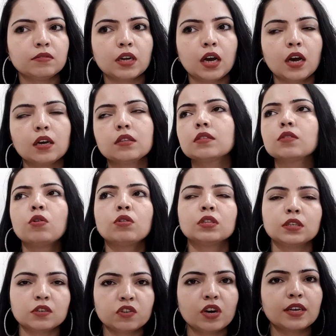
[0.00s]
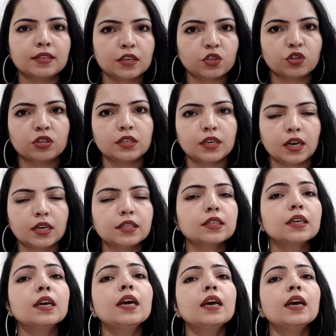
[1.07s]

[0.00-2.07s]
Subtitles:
tasks or the transactional tasks.